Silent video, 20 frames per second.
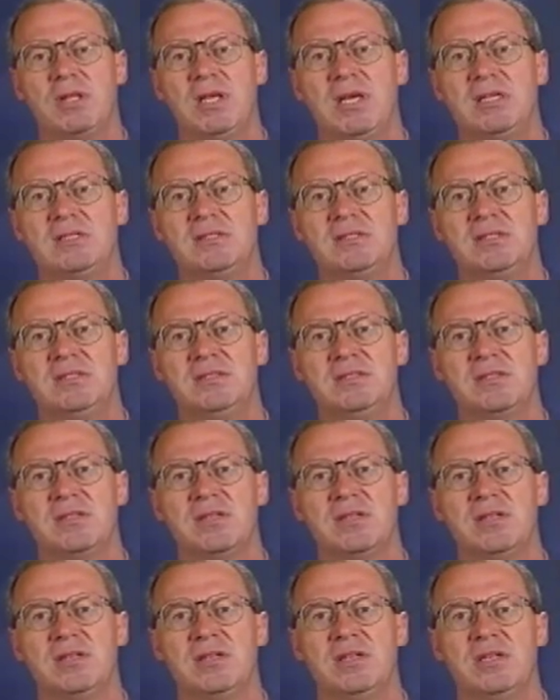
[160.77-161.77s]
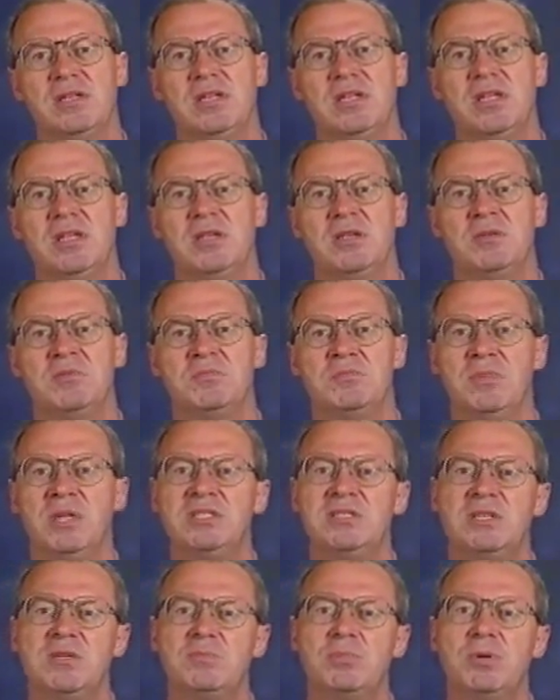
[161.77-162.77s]
losses?
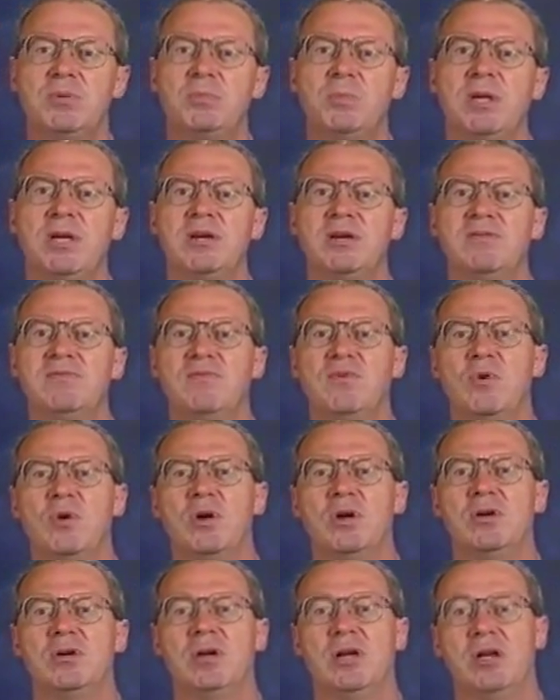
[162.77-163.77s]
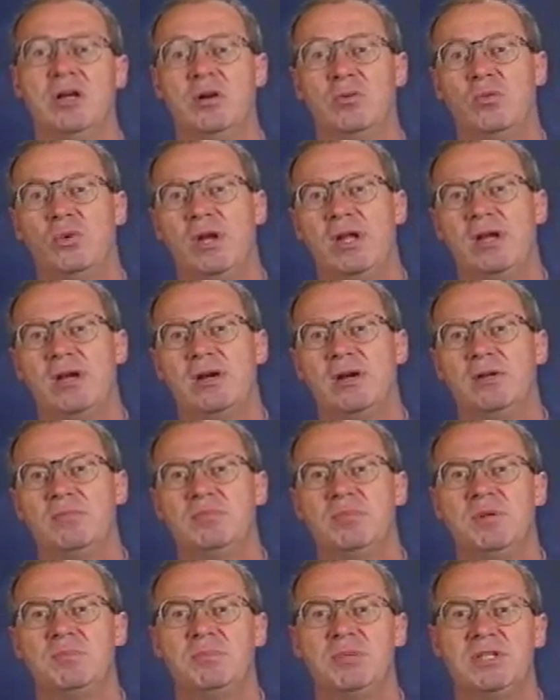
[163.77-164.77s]
Must it prepare for a
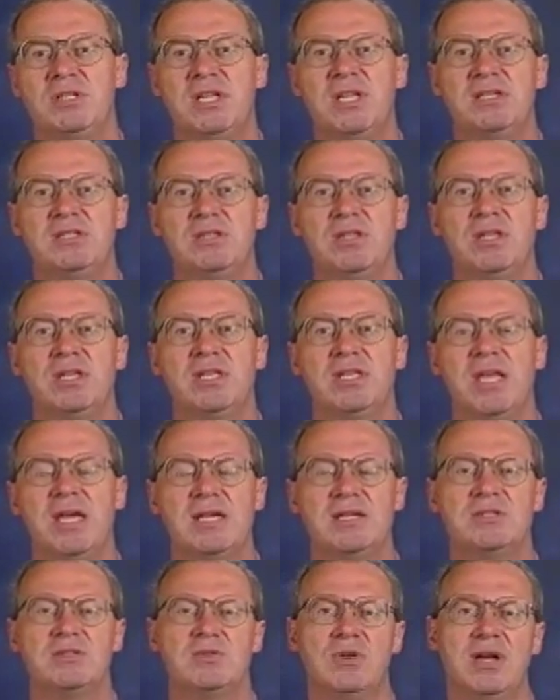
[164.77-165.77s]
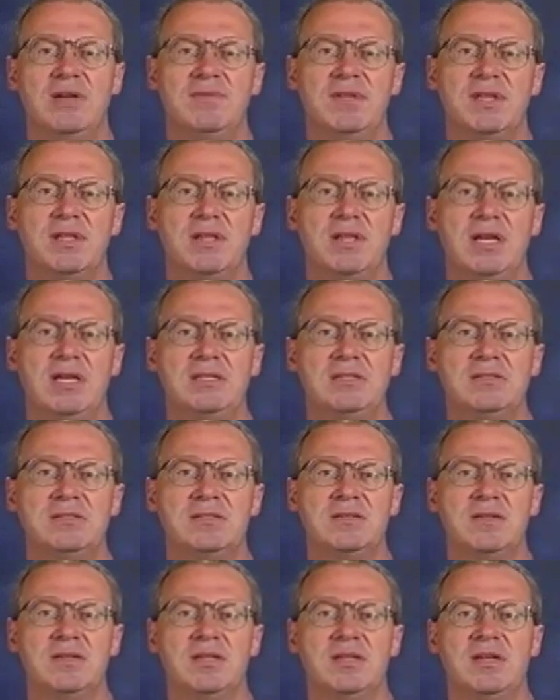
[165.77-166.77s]
rare but potentially catastrophic
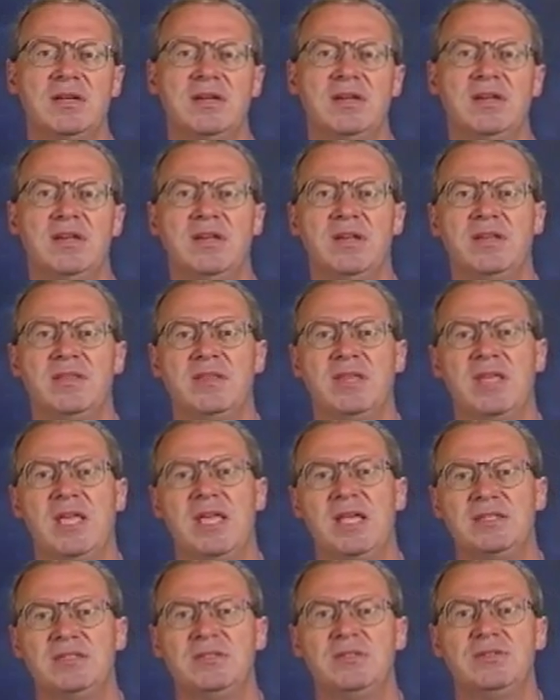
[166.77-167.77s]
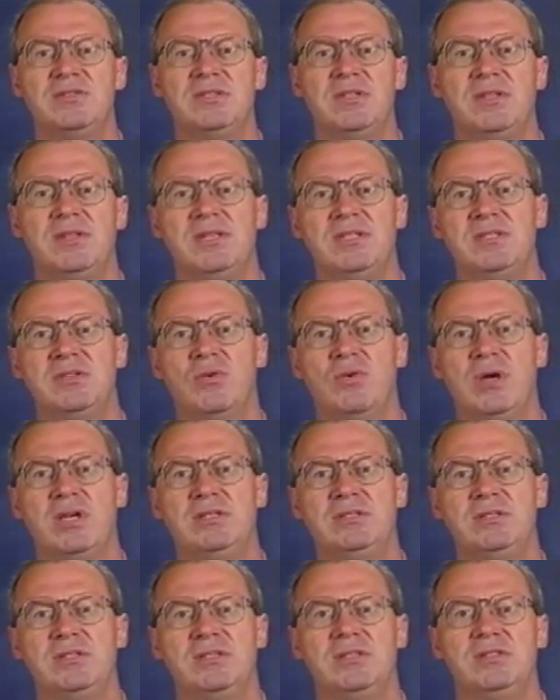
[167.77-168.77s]
loss? The answers to these
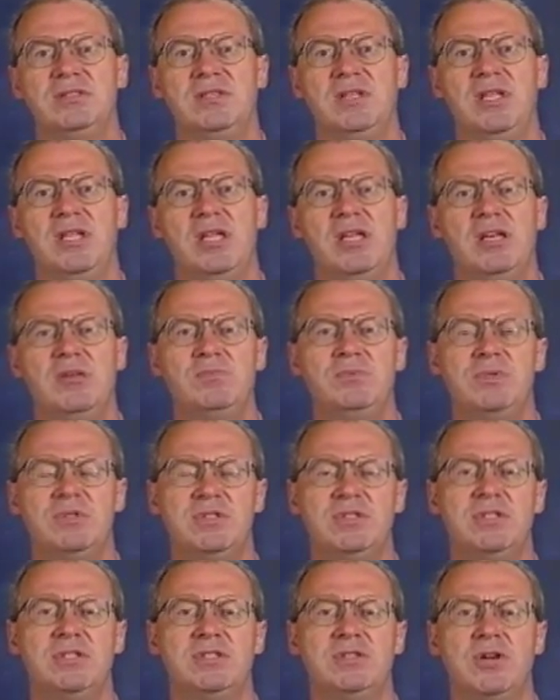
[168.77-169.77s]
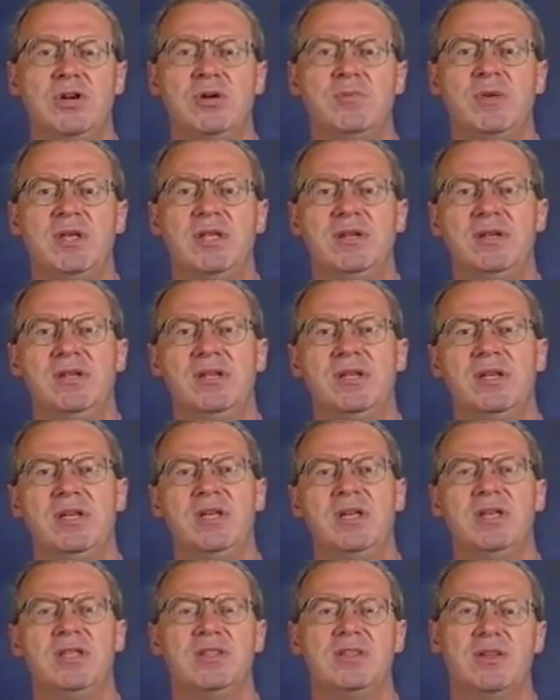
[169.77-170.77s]
questions help to determine
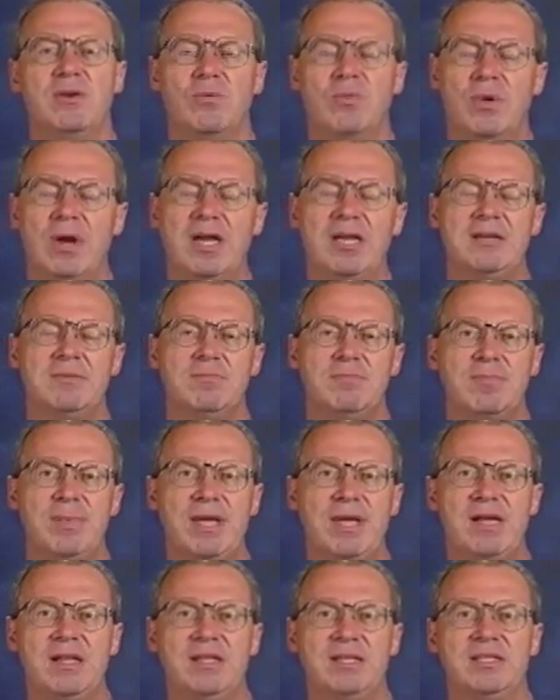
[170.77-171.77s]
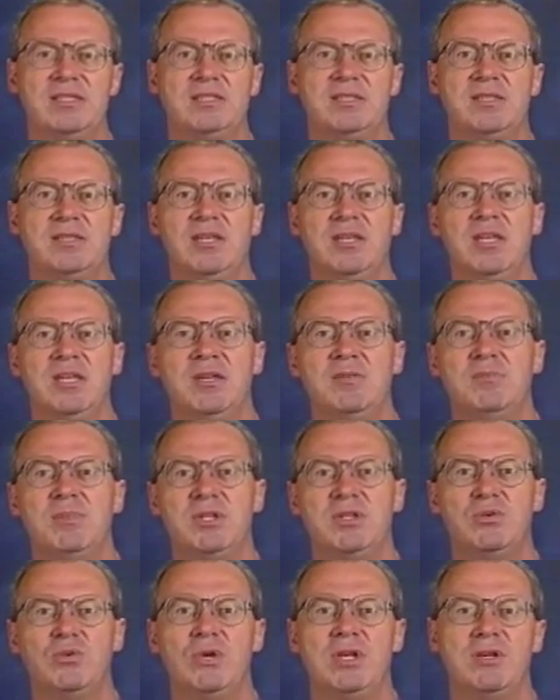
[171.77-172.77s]
the right balance
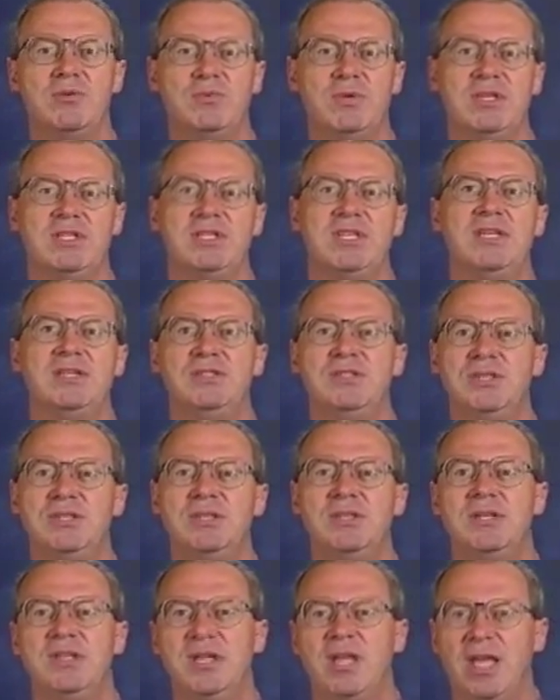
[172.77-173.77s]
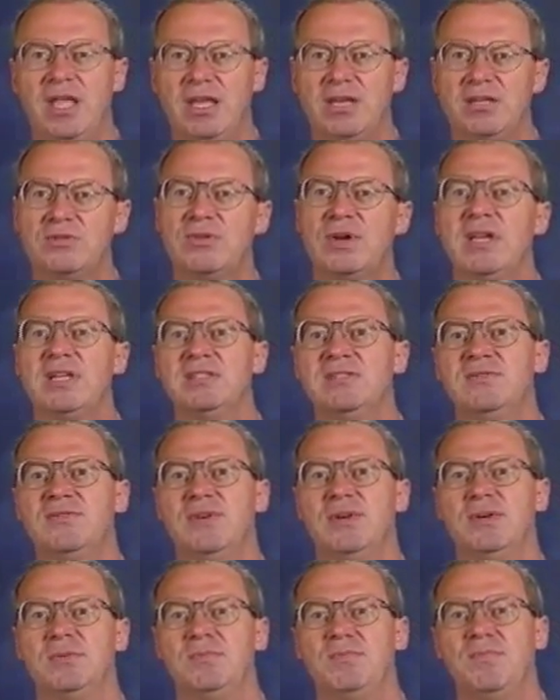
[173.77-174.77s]
between retention and
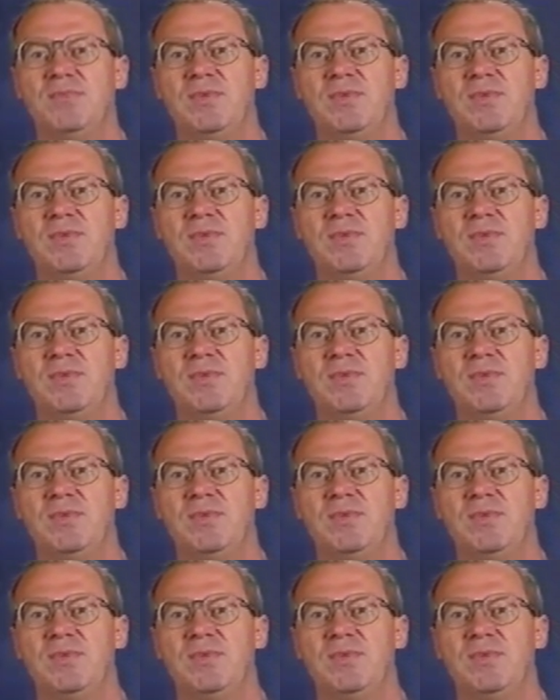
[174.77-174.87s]
transfer.